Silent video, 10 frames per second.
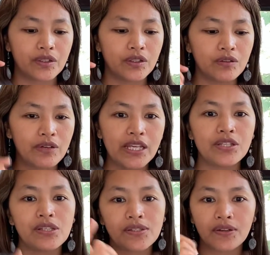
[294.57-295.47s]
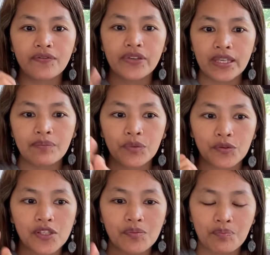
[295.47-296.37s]
courageous of him
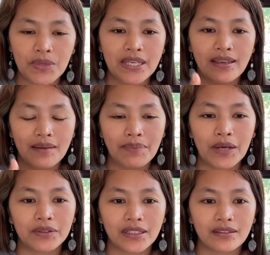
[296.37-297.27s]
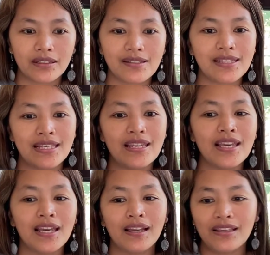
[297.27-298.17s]
to speak about it. You see?
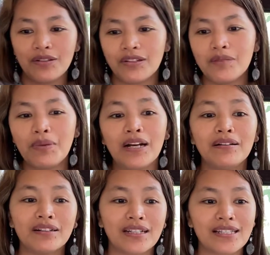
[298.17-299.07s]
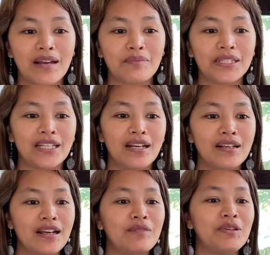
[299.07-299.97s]
yung ibang kasama niya,
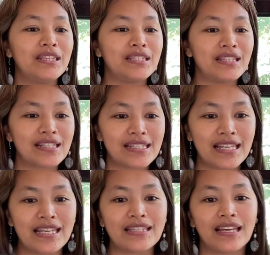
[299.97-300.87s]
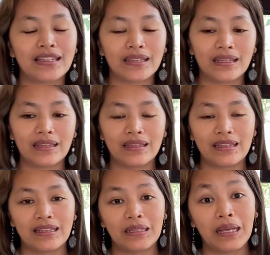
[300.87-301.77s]
they did not say that
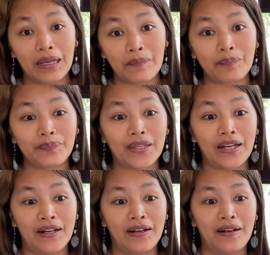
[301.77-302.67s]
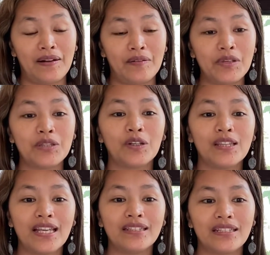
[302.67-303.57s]
nga na withdraw
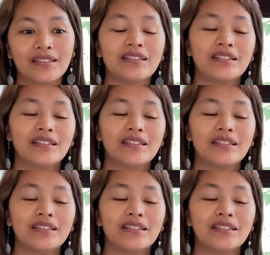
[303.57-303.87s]
Lenny.